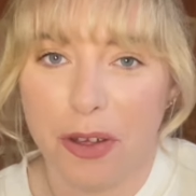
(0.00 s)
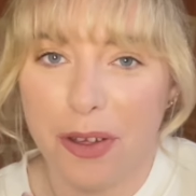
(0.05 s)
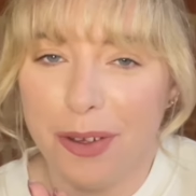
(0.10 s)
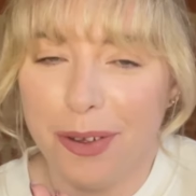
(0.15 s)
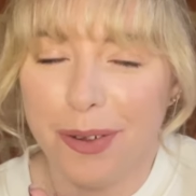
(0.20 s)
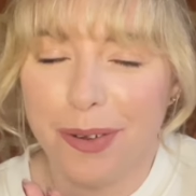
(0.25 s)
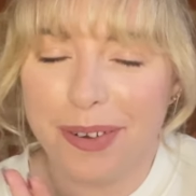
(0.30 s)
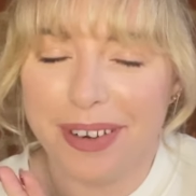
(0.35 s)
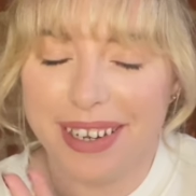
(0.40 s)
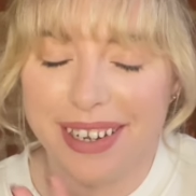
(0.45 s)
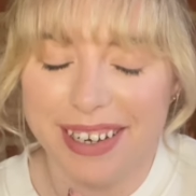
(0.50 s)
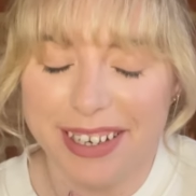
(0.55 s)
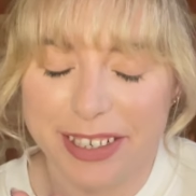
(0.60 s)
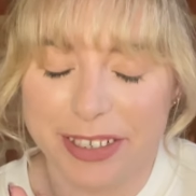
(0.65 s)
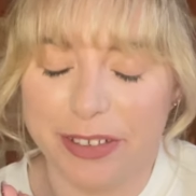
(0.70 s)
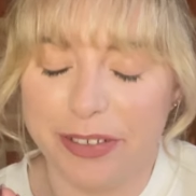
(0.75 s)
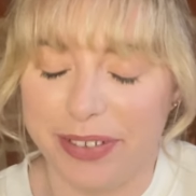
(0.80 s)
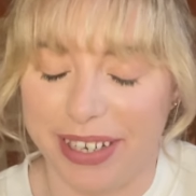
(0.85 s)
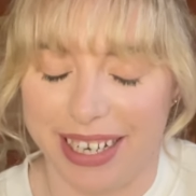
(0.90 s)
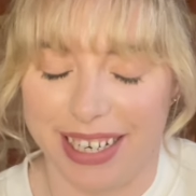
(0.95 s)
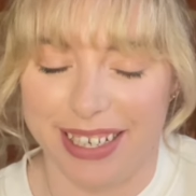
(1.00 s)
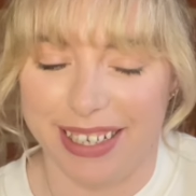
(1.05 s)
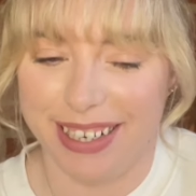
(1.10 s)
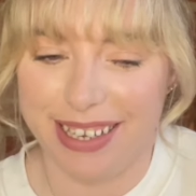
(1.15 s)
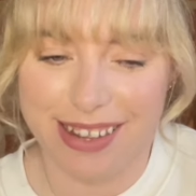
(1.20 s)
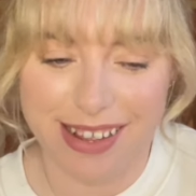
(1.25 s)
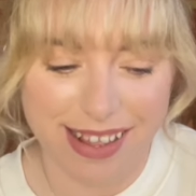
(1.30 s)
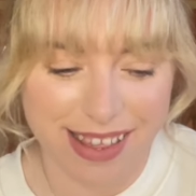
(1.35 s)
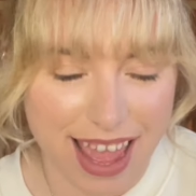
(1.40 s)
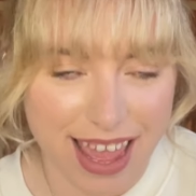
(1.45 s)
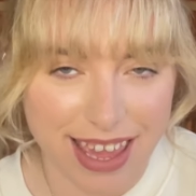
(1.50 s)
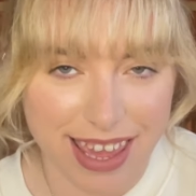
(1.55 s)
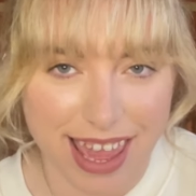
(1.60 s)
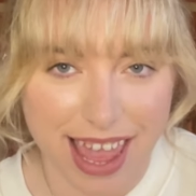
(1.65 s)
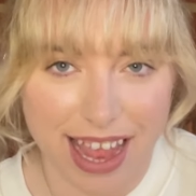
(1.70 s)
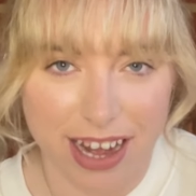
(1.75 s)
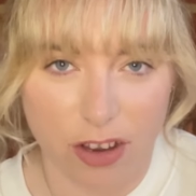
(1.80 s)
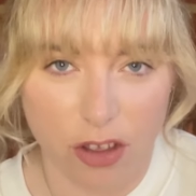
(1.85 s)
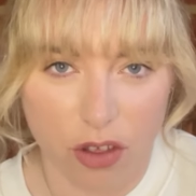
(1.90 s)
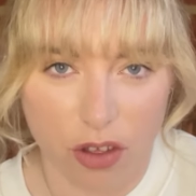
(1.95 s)
two little things.
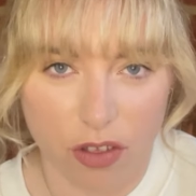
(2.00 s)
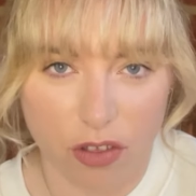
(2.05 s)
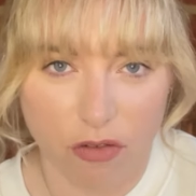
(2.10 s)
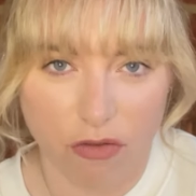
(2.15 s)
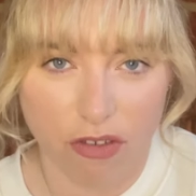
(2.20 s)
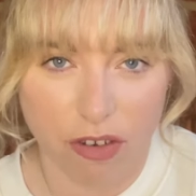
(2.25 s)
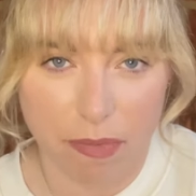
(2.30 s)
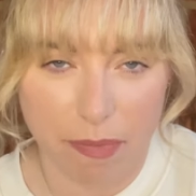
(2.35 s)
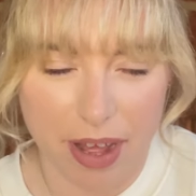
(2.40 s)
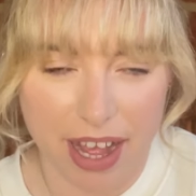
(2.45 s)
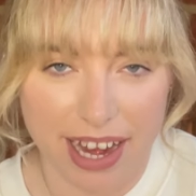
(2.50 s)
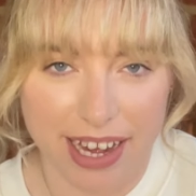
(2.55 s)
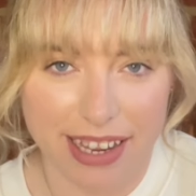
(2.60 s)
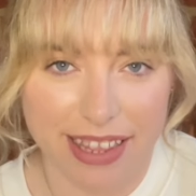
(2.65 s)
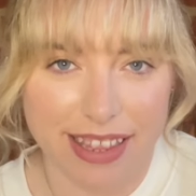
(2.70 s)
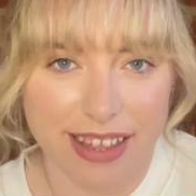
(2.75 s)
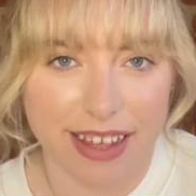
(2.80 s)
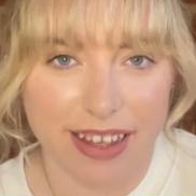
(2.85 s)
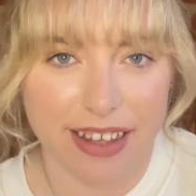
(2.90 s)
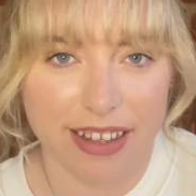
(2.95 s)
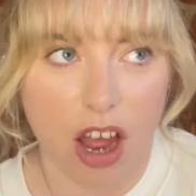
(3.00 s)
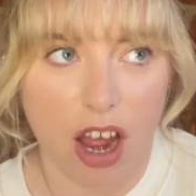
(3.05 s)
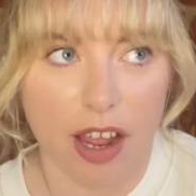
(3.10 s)
Again, just a reminder,